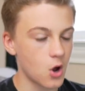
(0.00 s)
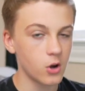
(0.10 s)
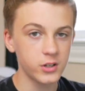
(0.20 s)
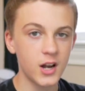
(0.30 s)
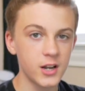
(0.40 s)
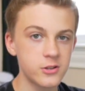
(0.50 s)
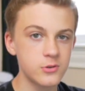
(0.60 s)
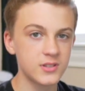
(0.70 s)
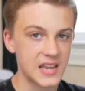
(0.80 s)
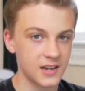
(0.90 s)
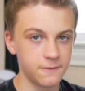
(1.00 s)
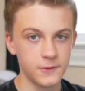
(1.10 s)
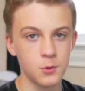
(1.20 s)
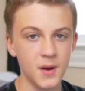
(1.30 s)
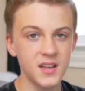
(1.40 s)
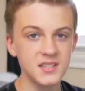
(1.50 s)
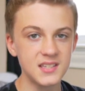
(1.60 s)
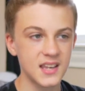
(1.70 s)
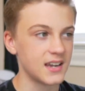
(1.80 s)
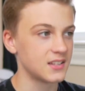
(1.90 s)
All you gotta do is hit a few
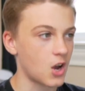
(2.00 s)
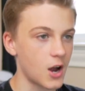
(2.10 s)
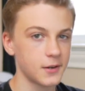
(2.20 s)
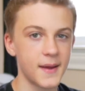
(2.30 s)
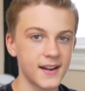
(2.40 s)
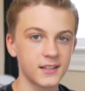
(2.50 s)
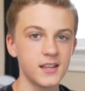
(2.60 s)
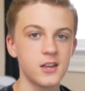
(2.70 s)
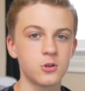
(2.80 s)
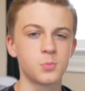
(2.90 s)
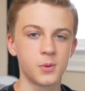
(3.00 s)
buttons and it's automatically in your